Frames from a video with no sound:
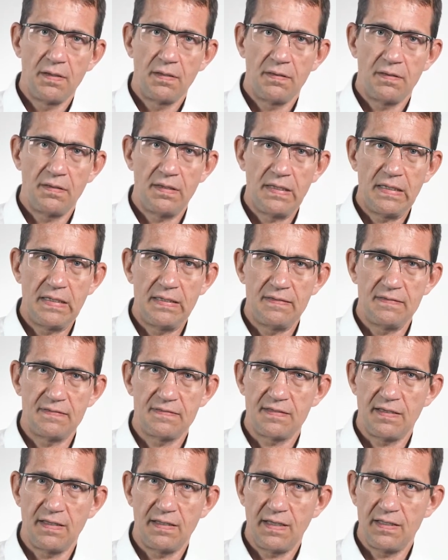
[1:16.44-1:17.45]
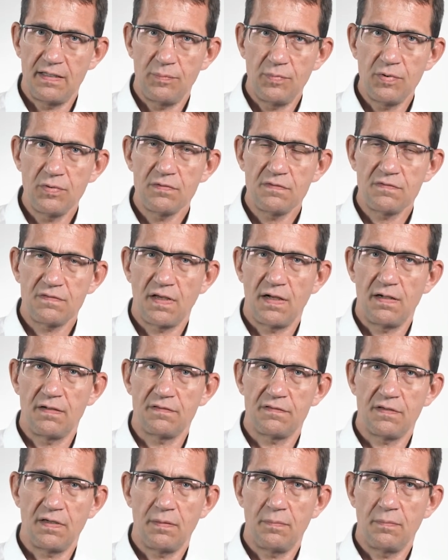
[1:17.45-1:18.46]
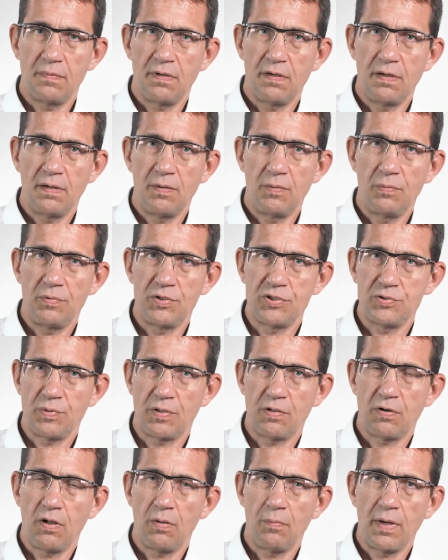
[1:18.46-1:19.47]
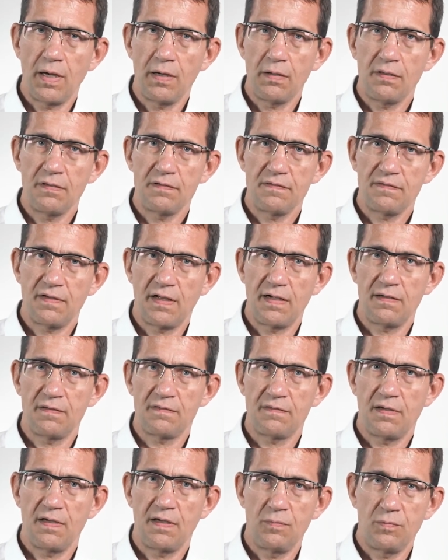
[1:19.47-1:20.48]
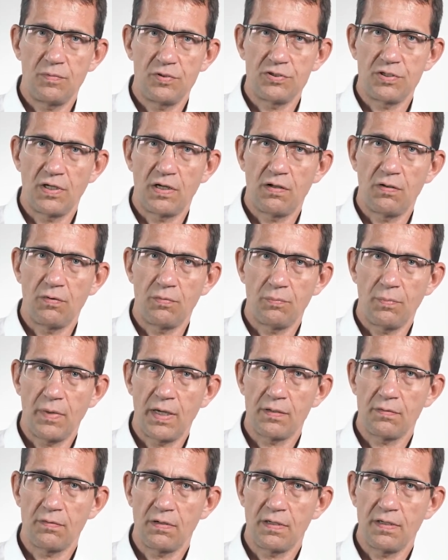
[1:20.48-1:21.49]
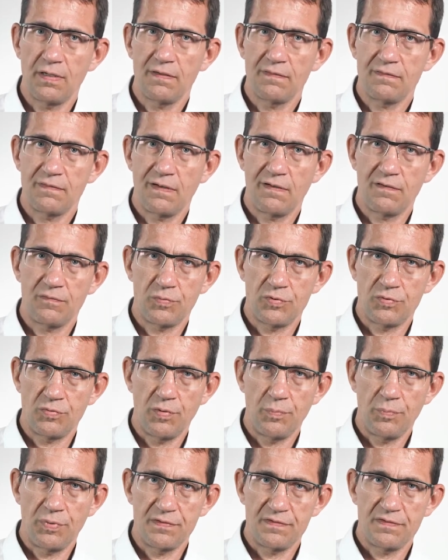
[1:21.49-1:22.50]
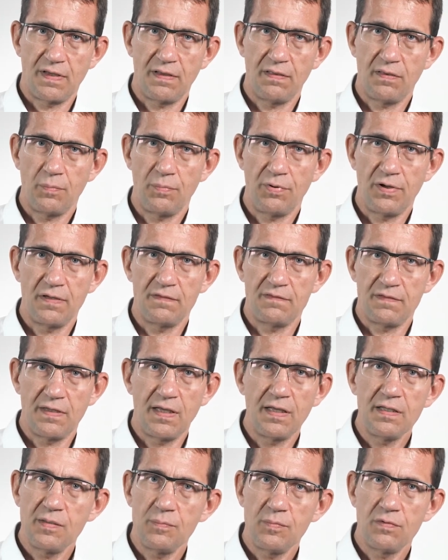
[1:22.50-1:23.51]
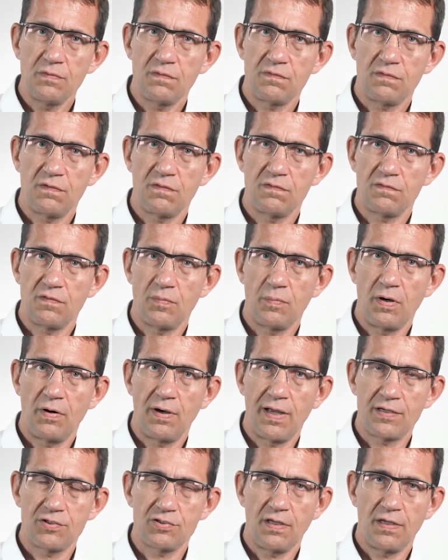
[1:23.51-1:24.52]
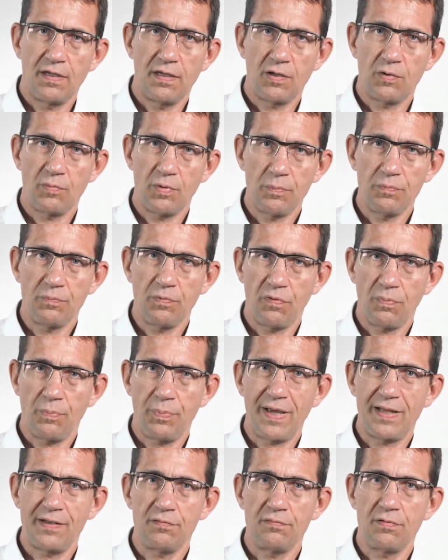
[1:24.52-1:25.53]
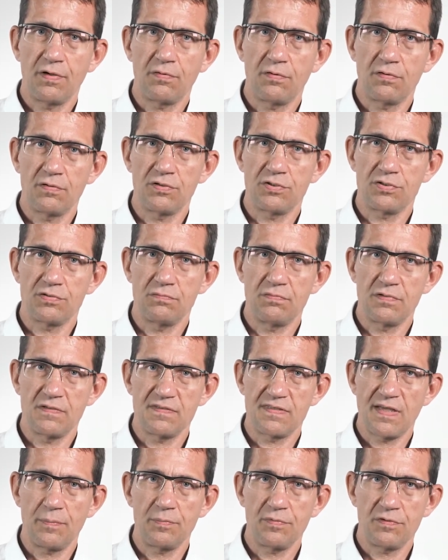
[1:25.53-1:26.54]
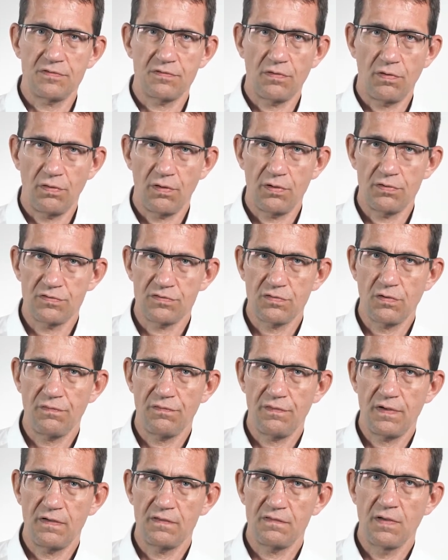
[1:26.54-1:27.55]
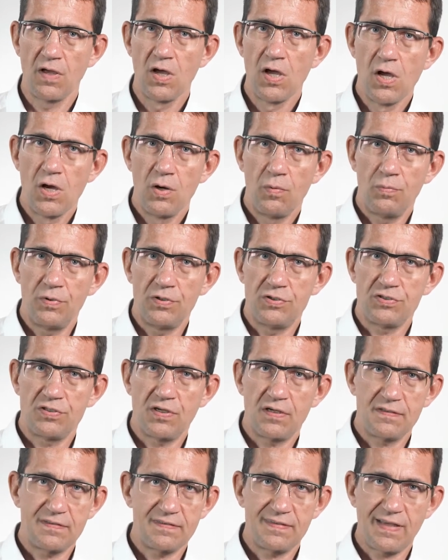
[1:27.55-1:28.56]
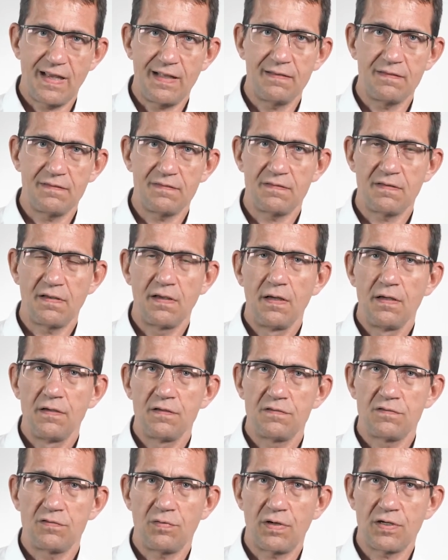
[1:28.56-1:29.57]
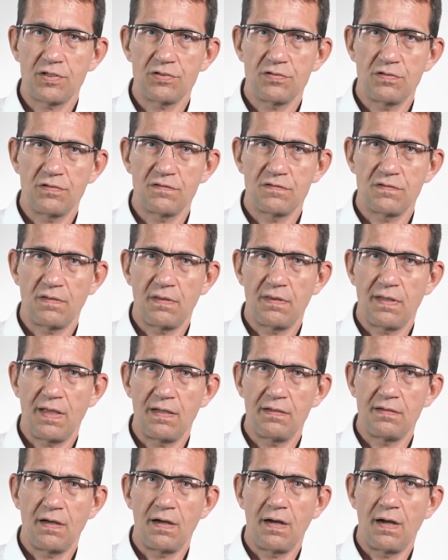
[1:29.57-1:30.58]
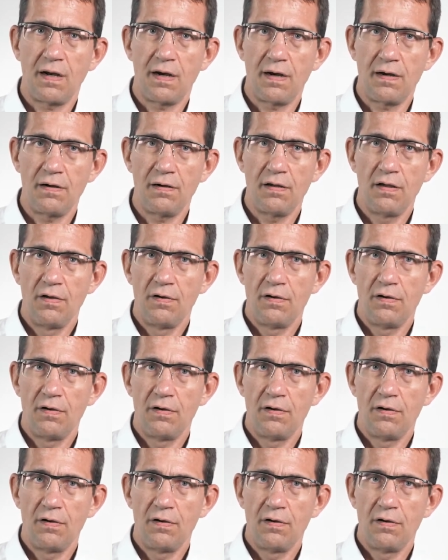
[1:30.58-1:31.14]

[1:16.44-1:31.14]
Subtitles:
these innate immune cells, which we call myeloid cells and which include microglia cells, which represent the brain's innate immune system, are actually equipped with pattern recognition receptors on their surface, which sense structures that are